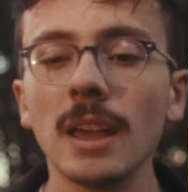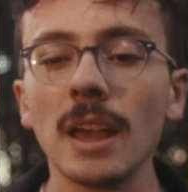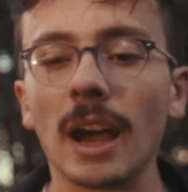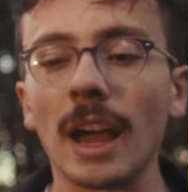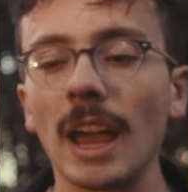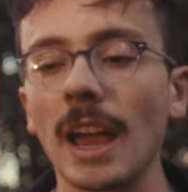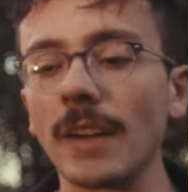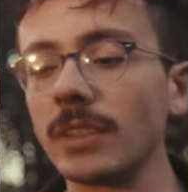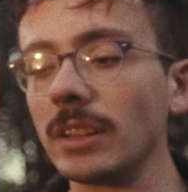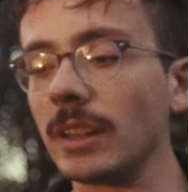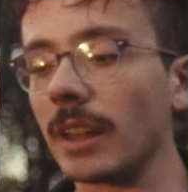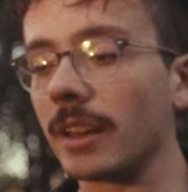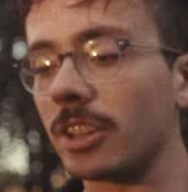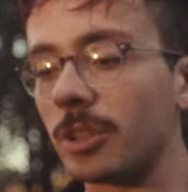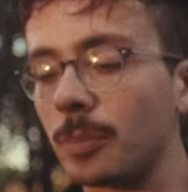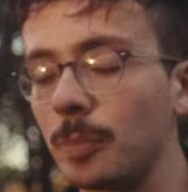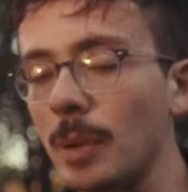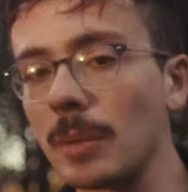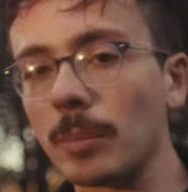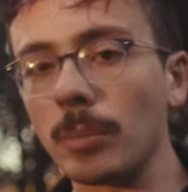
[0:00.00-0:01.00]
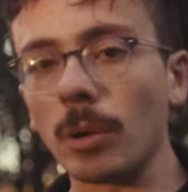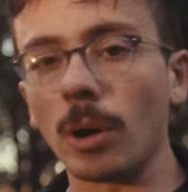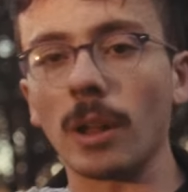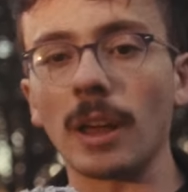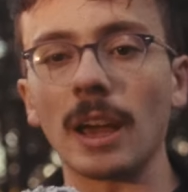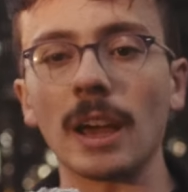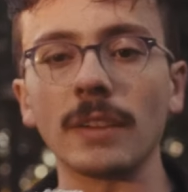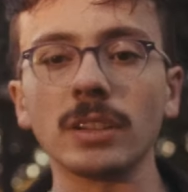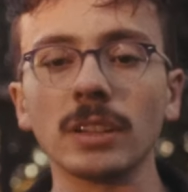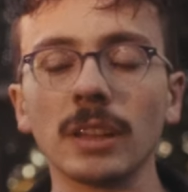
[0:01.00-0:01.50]
I have to like spitball.
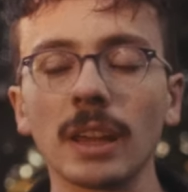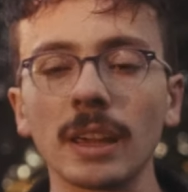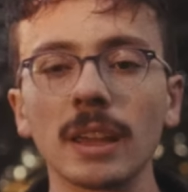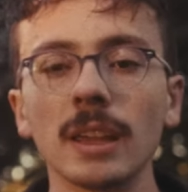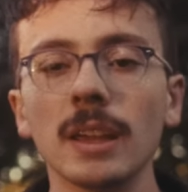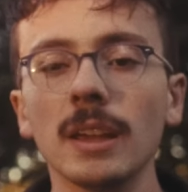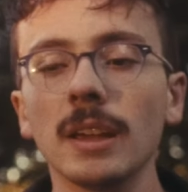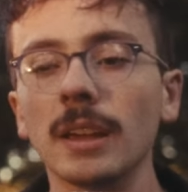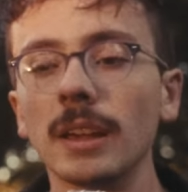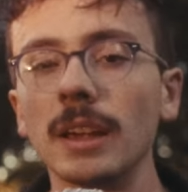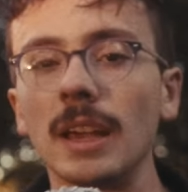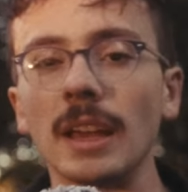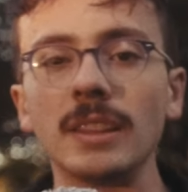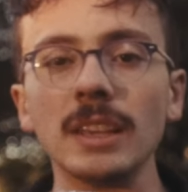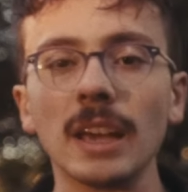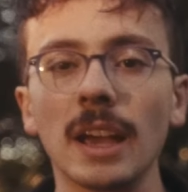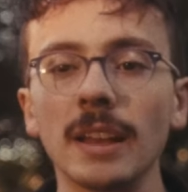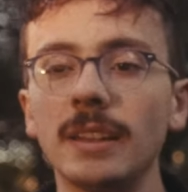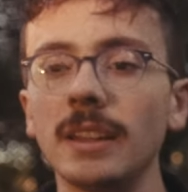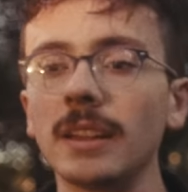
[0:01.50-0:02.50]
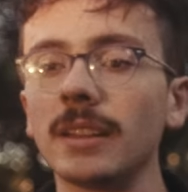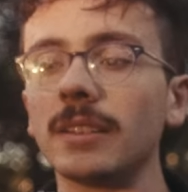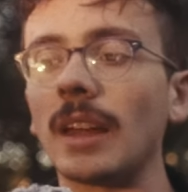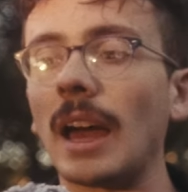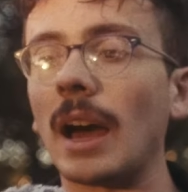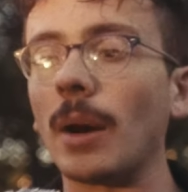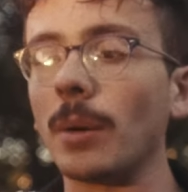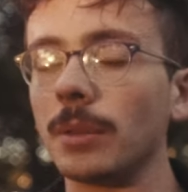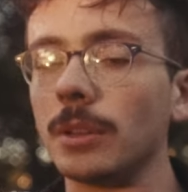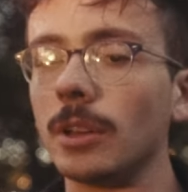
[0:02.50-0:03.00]
I have to like get the ideas
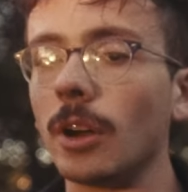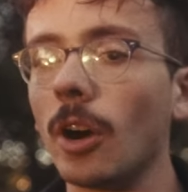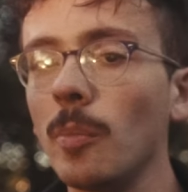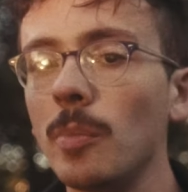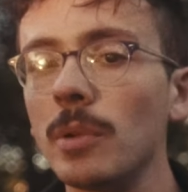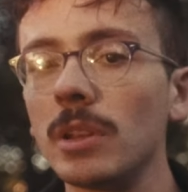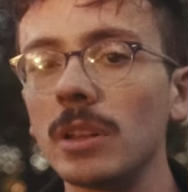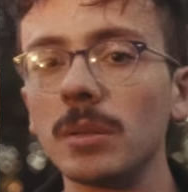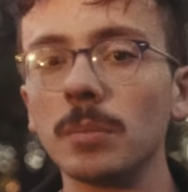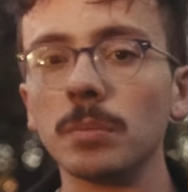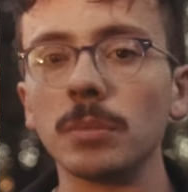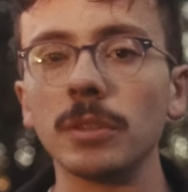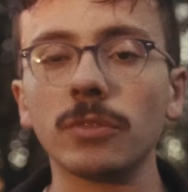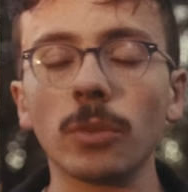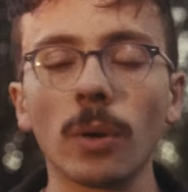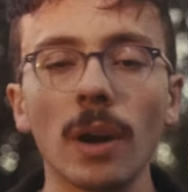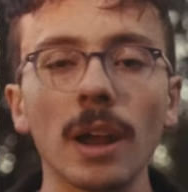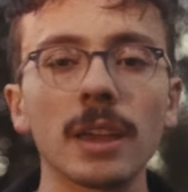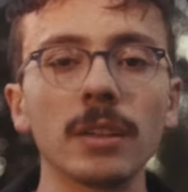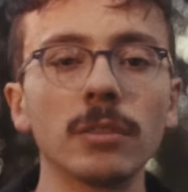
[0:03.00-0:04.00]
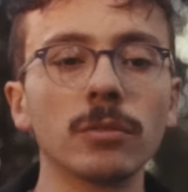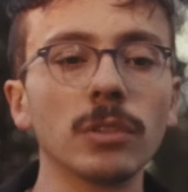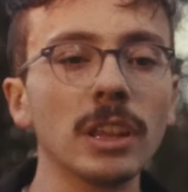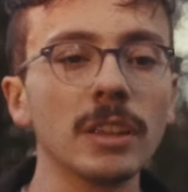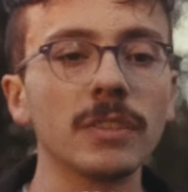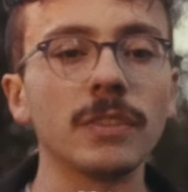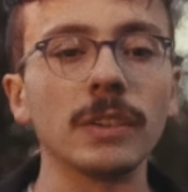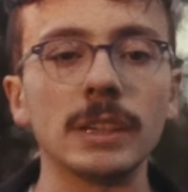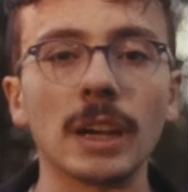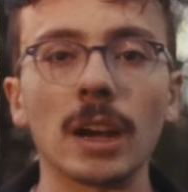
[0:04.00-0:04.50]
out in the open before I can
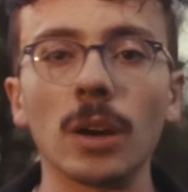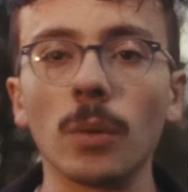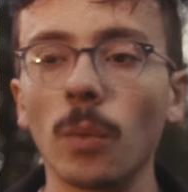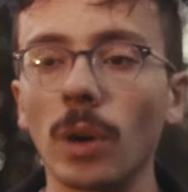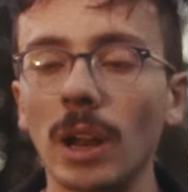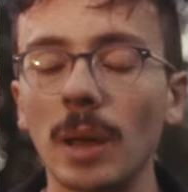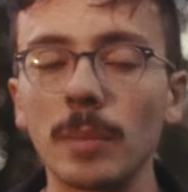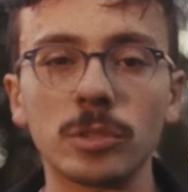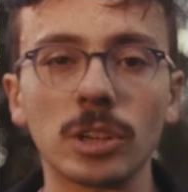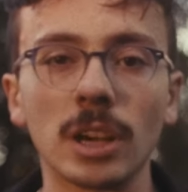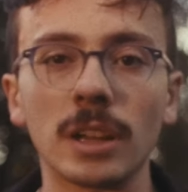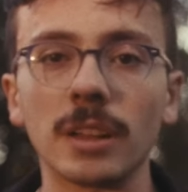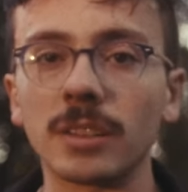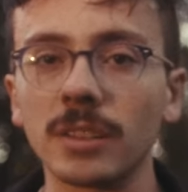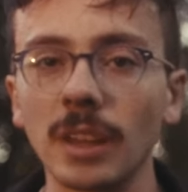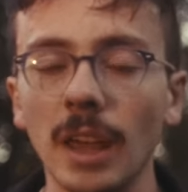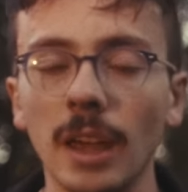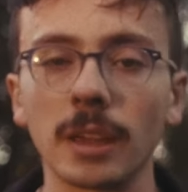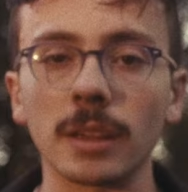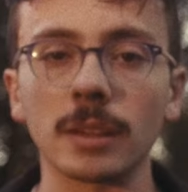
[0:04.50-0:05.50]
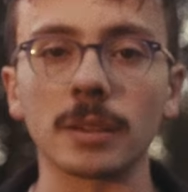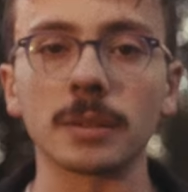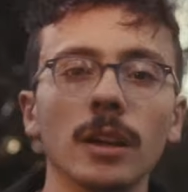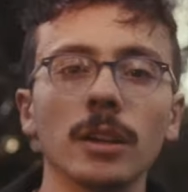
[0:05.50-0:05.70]
really figure out what I'm trying to say.